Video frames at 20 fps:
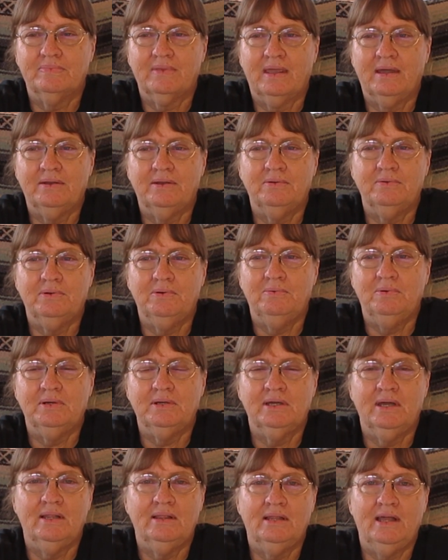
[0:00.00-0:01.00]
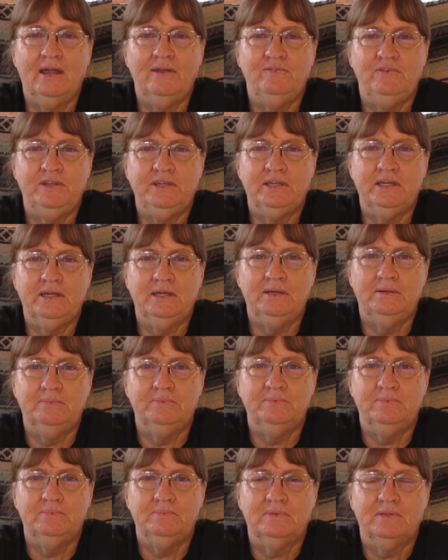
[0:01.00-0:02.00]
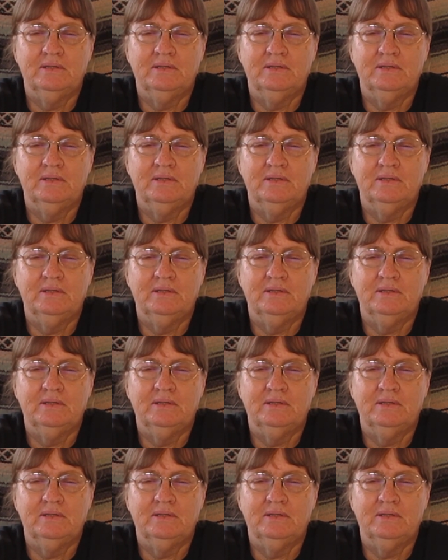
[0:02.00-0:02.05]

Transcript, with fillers: I don't know what kind of life he come.